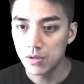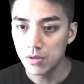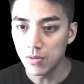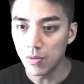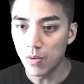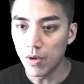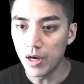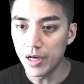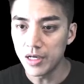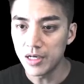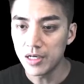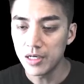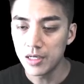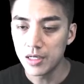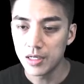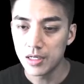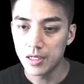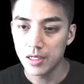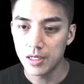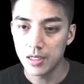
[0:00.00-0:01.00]

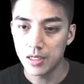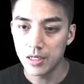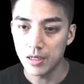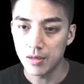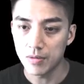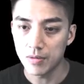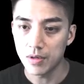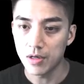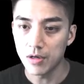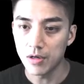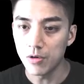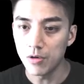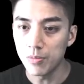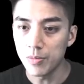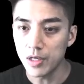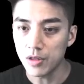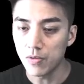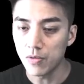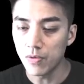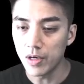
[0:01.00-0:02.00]
I'm going to
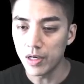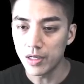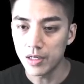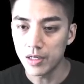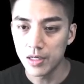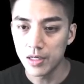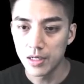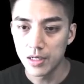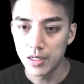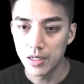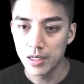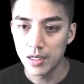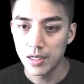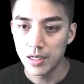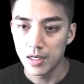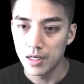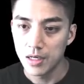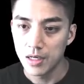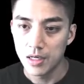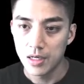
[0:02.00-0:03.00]
omit the 1.
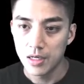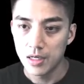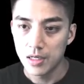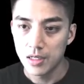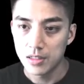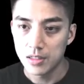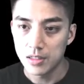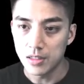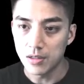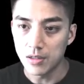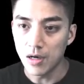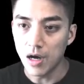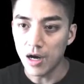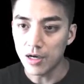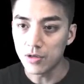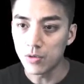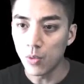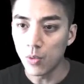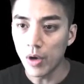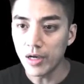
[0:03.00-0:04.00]
So
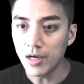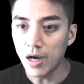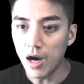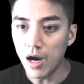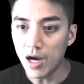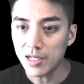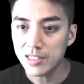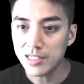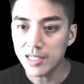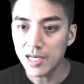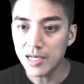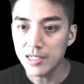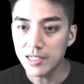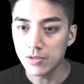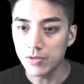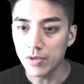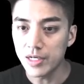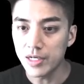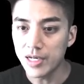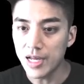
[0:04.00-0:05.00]
iron 1 oxide is
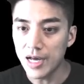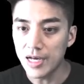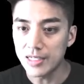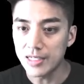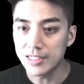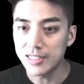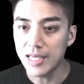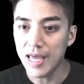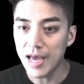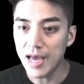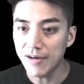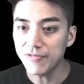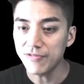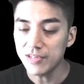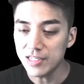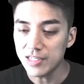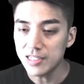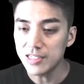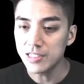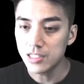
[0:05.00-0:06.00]
written as
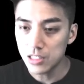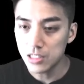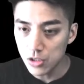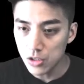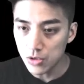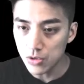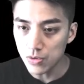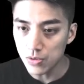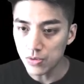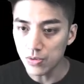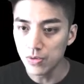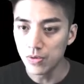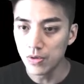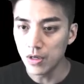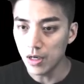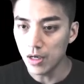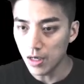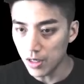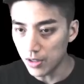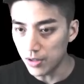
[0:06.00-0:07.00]

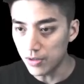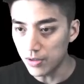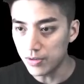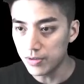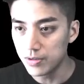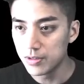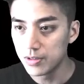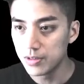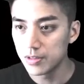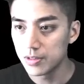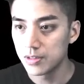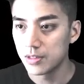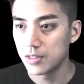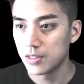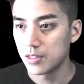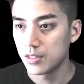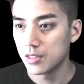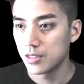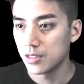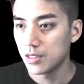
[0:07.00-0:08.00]
Fe2O.
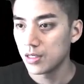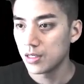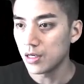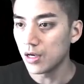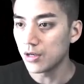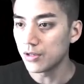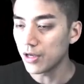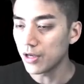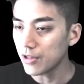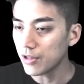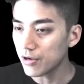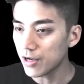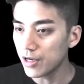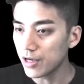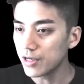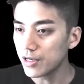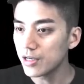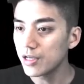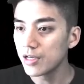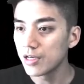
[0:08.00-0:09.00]
On the other
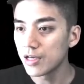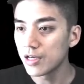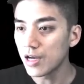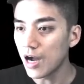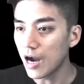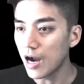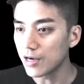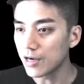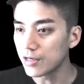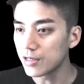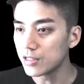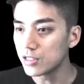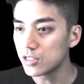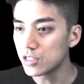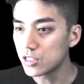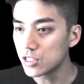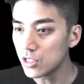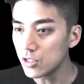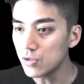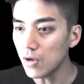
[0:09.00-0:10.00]
hand, iron
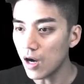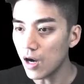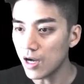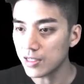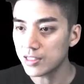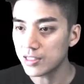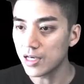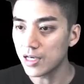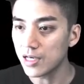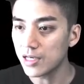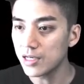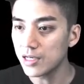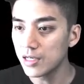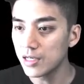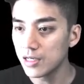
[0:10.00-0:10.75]
2 oxide